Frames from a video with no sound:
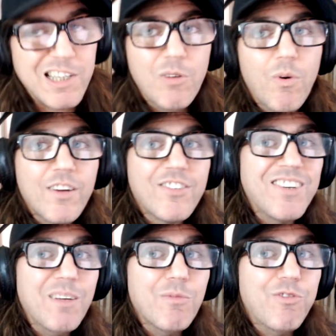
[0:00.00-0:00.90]
you don't want to
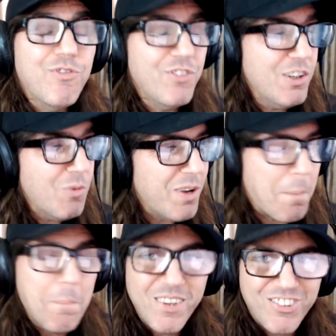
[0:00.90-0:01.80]
see him. You don't want to
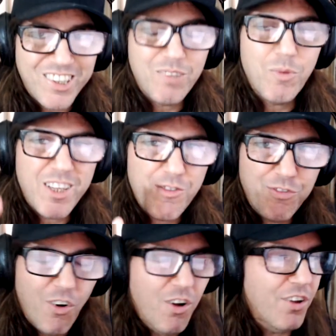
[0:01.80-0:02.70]
miss it when he
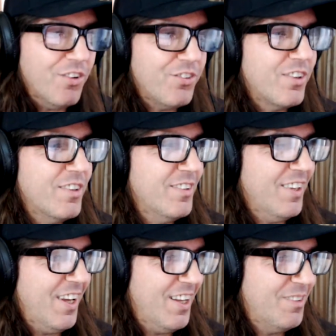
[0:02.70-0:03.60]
falls.
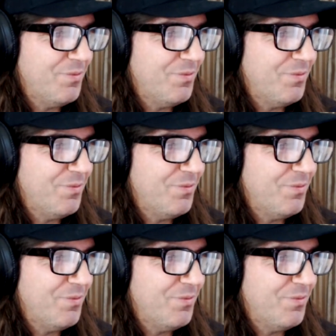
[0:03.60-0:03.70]
Right?